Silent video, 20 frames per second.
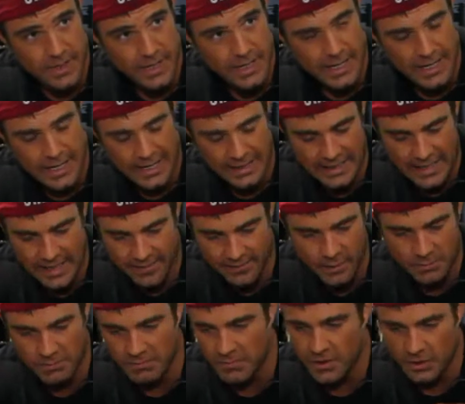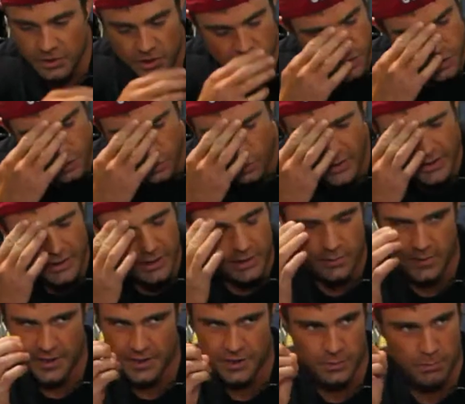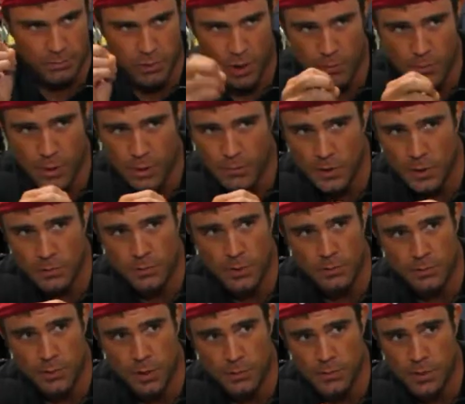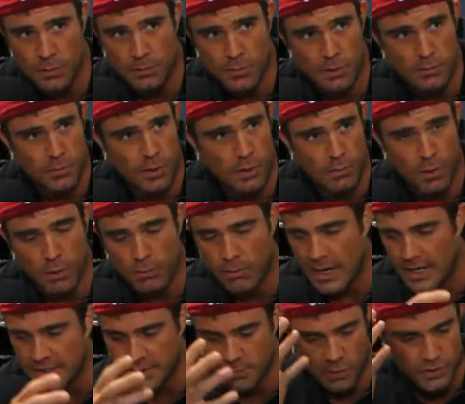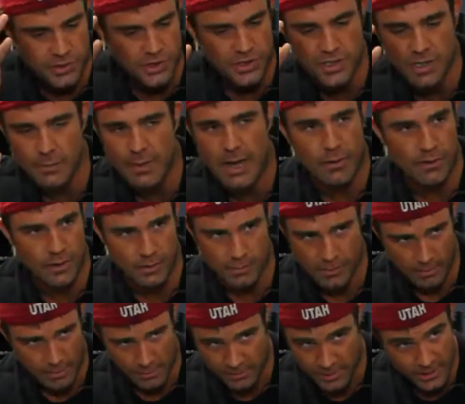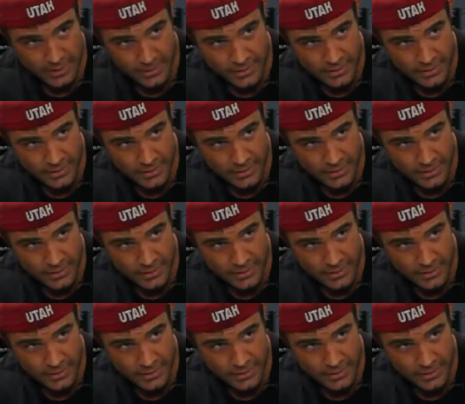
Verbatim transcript: And I gave him just a quick equation. Boom, boom, boom, boom, boom, boom, boom, boom, boom, by osmosis. Somehow he remembered it.